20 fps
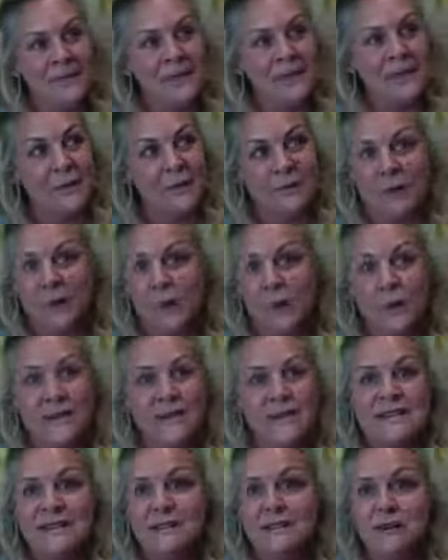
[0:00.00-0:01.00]
the
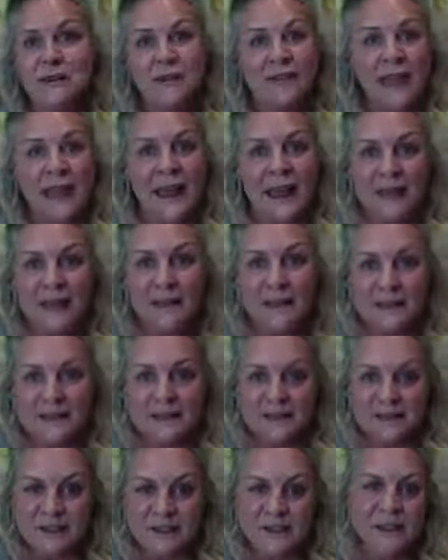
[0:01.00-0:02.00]
wisdom of the
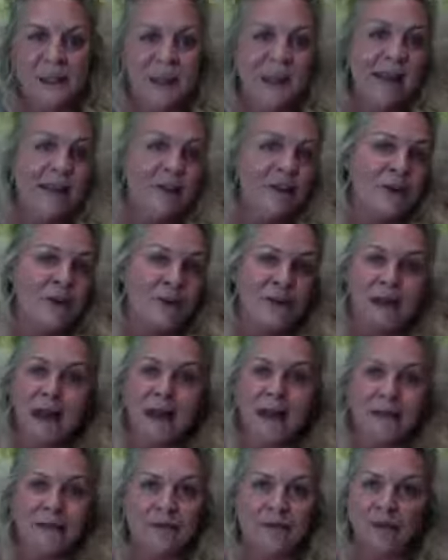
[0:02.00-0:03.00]
animals that share your
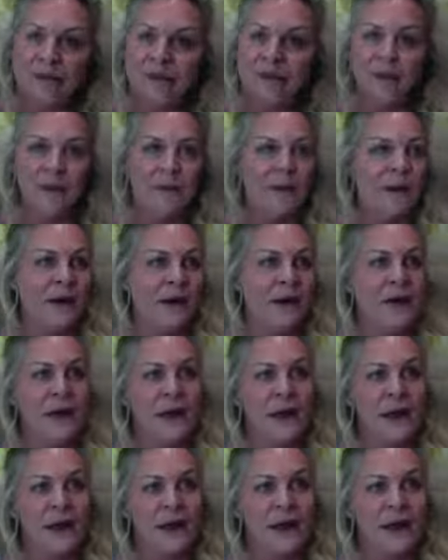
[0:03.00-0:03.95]
life with you and are